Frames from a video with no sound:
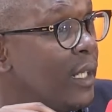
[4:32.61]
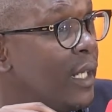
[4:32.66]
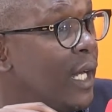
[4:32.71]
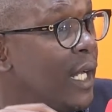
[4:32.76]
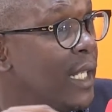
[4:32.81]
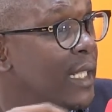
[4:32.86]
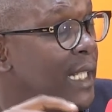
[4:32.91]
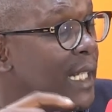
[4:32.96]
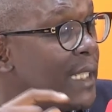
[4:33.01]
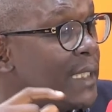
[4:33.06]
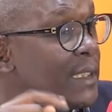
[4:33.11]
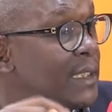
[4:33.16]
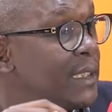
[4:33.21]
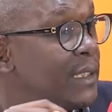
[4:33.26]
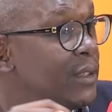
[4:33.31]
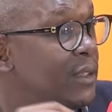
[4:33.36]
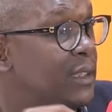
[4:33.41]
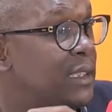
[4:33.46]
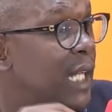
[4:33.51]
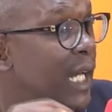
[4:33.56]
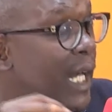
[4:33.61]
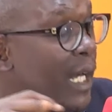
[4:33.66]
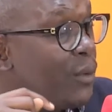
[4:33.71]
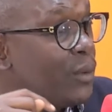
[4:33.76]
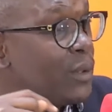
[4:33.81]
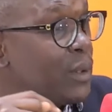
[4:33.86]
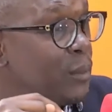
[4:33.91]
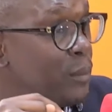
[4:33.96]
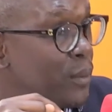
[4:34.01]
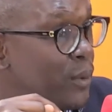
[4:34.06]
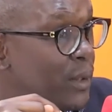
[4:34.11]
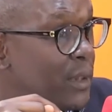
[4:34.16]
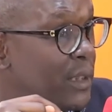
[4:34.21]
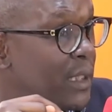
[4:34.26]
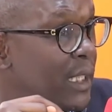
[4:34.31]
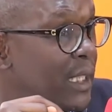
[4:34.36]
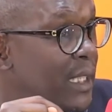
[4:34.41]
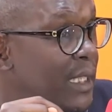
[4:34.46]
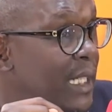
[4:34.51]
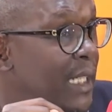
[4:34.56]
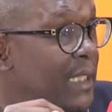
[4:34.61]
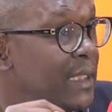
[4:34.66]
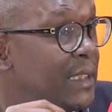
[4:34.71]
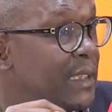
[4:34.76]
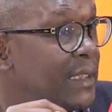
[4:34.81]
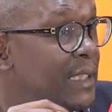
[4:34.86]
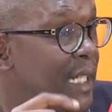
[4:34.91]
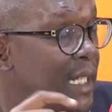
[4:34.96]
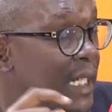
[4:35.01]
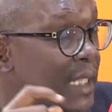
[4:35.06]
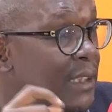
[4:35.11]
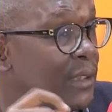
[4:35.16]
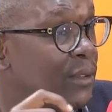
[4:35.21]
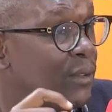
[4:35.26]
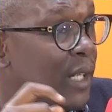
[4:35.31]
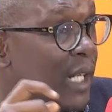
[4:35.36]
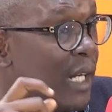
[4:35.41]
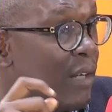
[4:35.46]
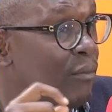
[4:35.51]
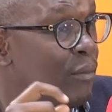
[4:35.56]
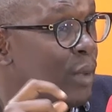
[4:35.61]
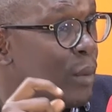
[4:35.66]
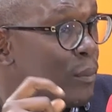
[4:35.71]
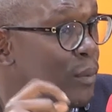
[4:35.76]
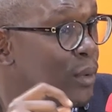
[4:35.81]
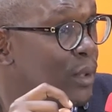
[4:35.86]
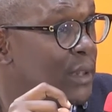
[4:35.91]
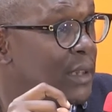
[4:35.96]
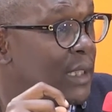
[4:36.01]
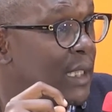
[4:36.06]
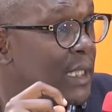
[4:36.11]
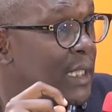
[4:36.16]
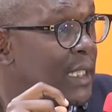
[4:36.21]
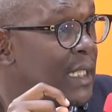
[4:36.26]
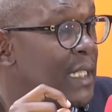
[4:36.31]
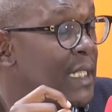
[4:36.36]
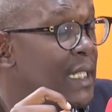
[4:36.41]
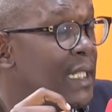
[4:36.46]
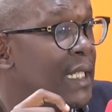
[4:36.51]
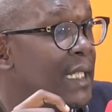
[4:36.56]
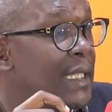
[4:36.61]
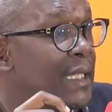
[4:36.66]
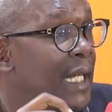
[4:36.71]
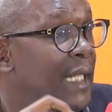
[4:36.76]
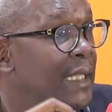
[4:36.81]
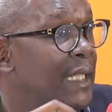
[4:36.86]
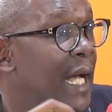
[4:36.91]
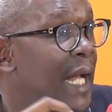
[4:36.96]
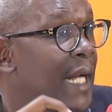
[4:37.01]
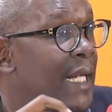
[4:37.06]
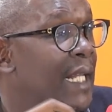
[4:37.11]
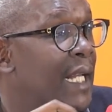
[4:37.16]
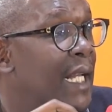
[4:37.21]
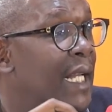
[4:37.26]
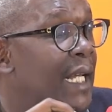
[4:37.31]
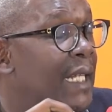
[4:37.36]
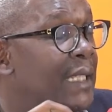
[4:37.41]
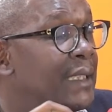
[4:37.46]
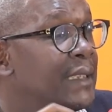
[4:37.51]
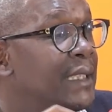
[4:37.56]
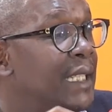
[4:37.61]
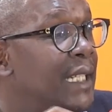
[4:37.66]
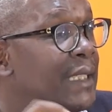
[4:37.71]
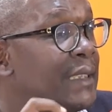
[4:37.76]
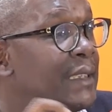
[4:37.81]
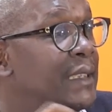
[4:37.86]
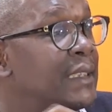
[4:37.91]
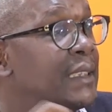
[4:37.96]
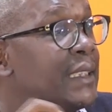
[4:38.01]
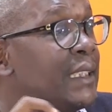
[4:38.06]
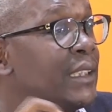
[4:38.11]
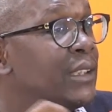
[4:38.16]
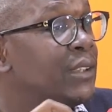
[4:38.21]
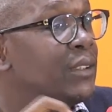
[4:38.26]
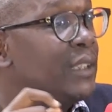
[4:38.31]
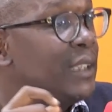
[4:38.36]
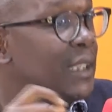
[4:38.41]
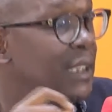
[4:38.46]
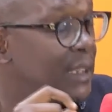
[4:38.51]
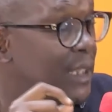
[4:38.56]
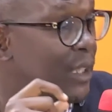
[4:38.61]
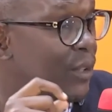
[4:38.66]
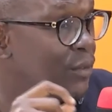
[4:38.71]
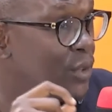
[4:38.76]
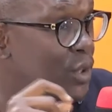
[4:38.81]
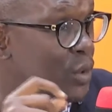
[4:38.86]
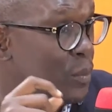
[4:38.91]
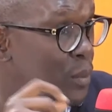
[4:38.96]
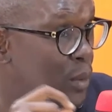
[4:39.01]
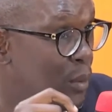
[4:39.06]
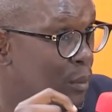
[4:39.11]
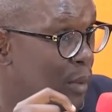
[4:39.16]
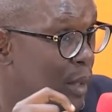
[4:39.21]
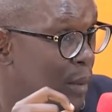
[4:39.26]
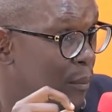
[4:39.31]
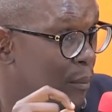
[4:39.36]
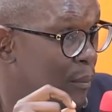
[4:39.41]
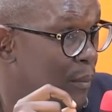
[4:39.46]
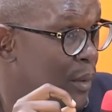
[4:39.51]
And that is not a county project. That is a national government project that underlies the existential nature of this problem.